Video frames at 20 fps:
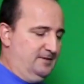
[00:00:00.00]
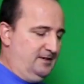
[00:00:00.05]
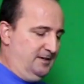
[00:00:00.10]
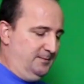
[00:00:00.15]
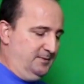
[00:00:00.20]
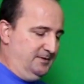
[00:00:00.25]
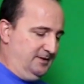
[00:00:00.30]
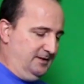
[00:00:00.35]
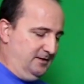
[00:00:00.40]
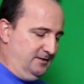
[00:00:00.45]

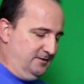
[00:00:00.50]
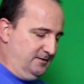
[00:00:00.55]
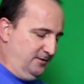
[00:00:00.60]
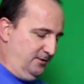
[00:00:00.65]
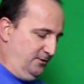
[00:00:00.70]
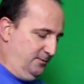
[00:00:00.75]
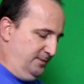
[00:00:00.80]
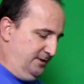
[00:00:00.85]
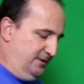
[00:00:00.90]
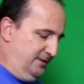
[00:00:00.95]
type of
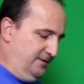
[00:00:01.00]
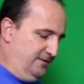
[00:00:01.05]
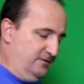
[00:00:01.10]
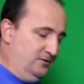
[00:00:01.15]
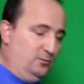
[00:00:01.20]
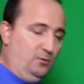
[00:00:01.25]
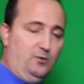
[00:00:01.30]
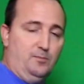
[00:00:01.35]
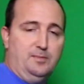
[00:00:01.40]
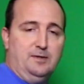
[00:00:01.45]
telescope, because
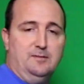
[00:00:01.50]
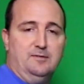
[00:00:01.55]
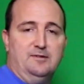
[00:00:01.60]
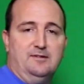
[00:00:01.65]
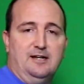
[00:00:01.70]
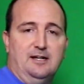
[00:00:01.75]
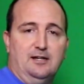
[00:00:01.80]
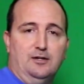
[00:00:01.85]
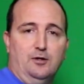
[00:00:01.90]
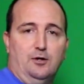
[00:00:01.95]
you won't be able
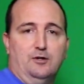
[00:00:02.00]
to take